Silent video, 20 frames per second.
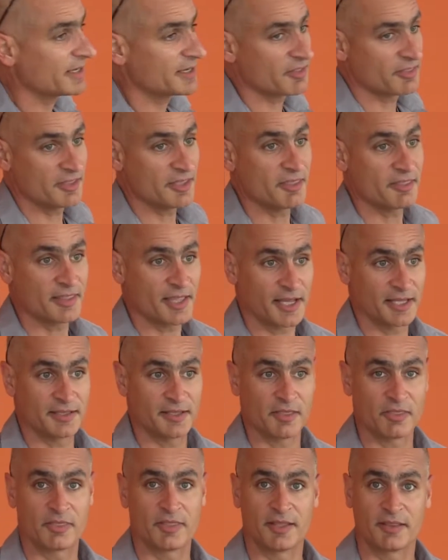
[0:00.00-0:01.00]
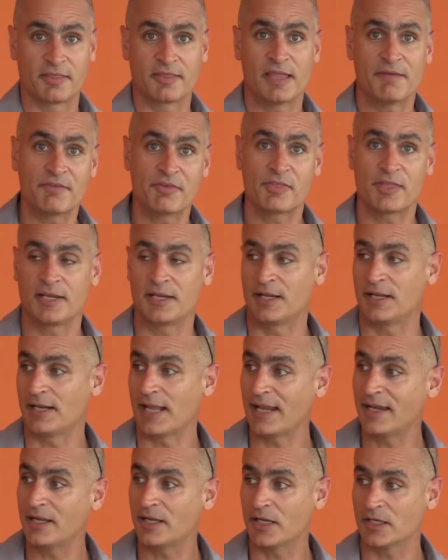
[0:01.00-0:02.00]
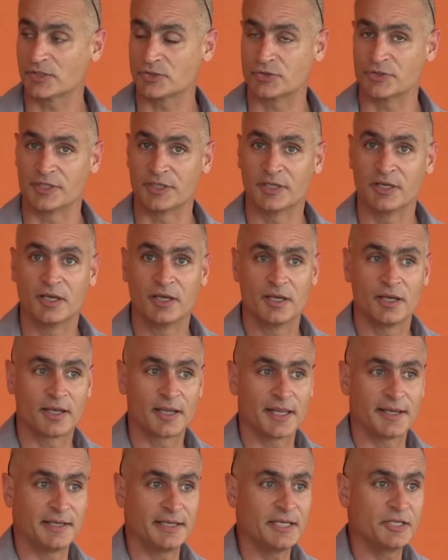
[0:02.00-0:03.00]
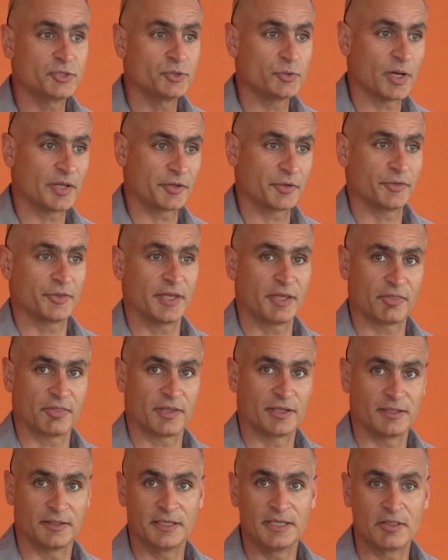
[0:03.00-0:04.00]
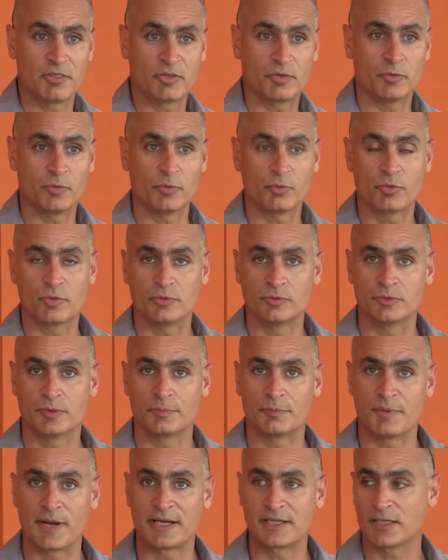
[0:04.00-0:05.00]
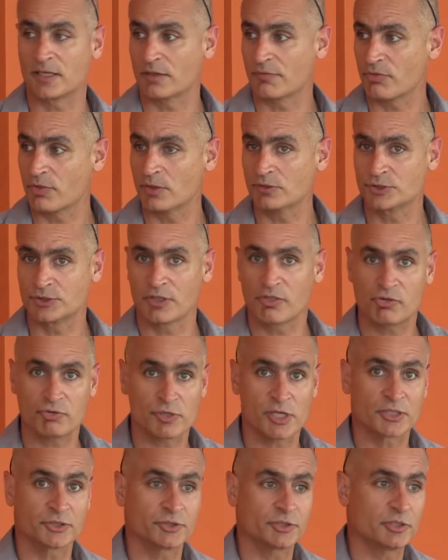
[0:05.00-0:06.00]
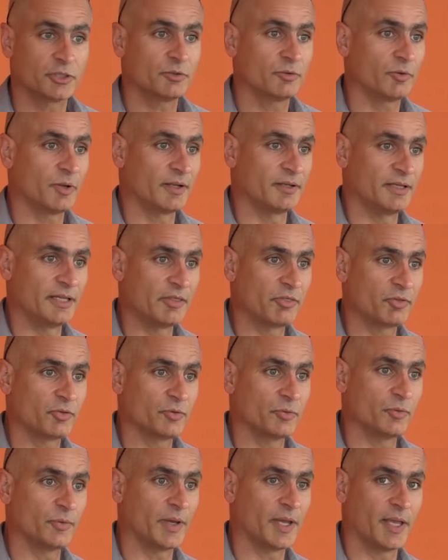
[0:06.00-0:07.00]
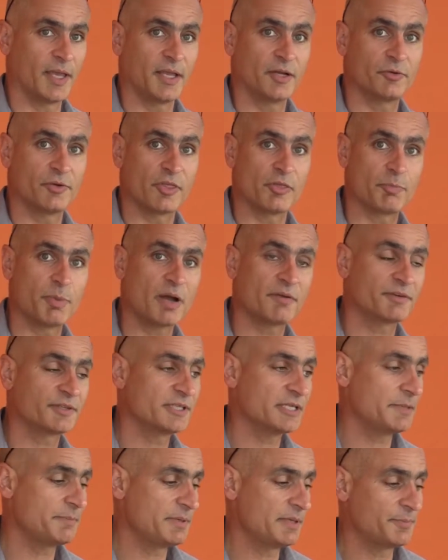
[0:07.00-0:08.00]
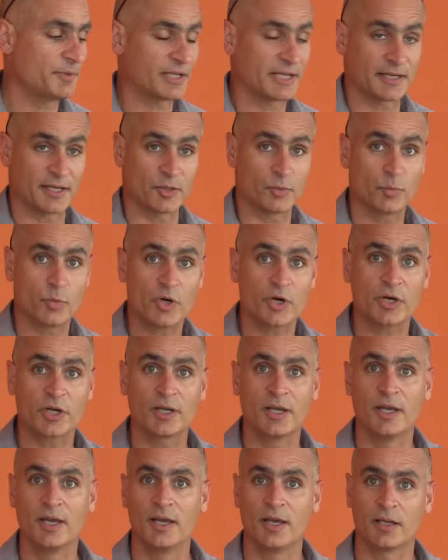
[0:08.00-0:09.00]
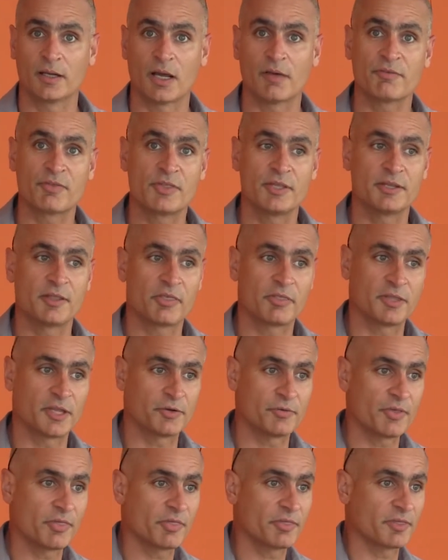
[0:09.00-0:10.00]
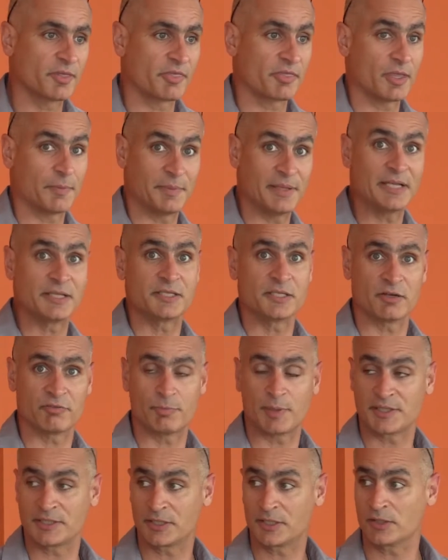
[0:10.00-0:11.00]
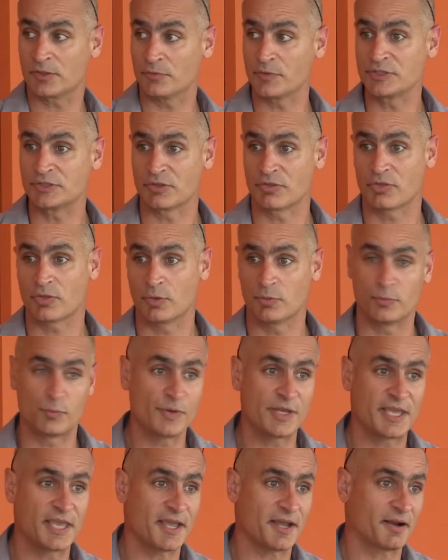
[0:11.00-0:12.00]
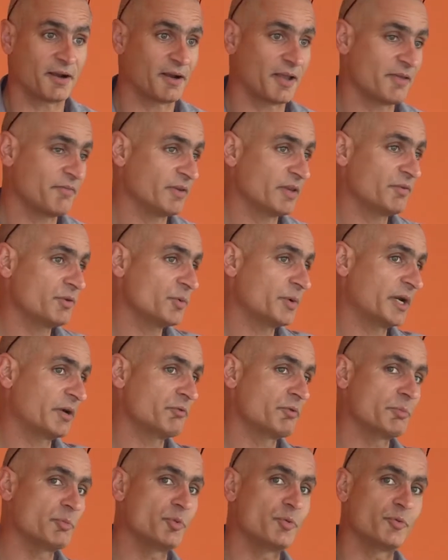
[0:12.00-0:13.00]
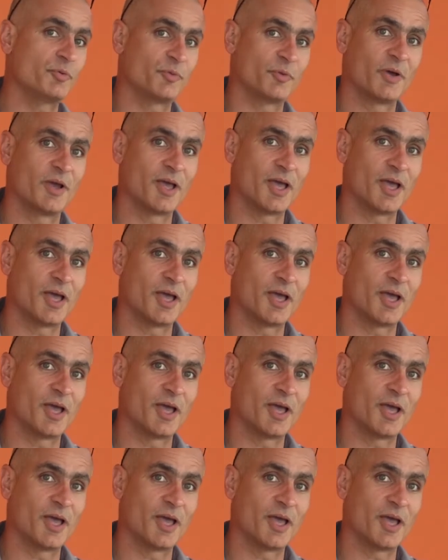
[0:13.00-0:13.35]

a disease like this that's devastating in any country can lead to other things. It leads to the breakdown of social infrastructure, it leads to increased poverty, people cannot work, and obviously this decreases the stability of particular regions. So if we care, even if you want to remove